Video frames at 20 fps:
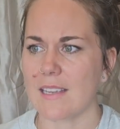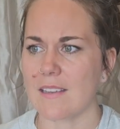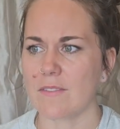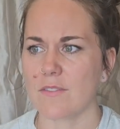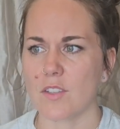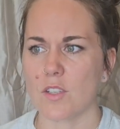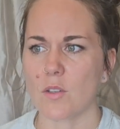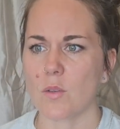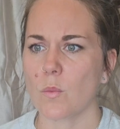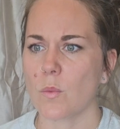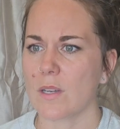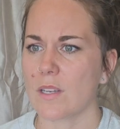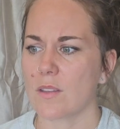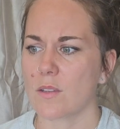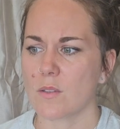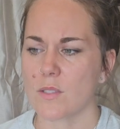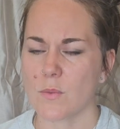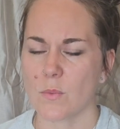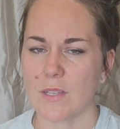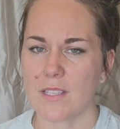if you're one of
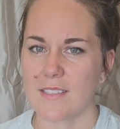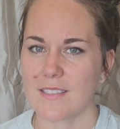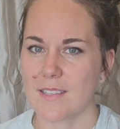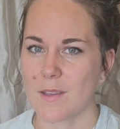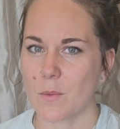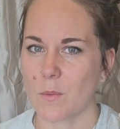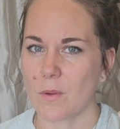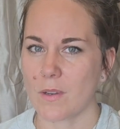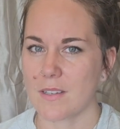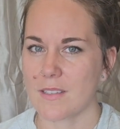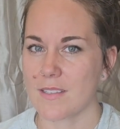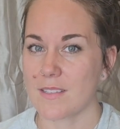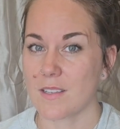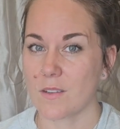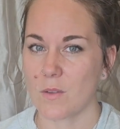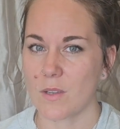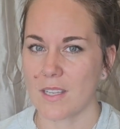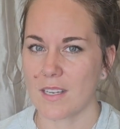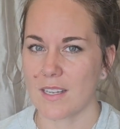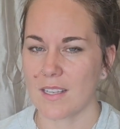those ones that want to
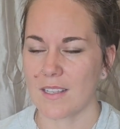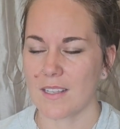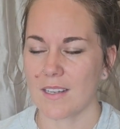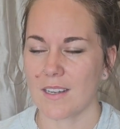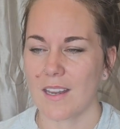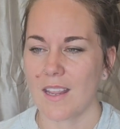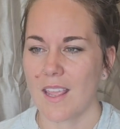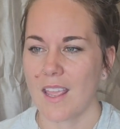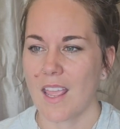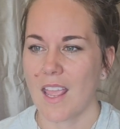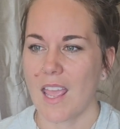soak it in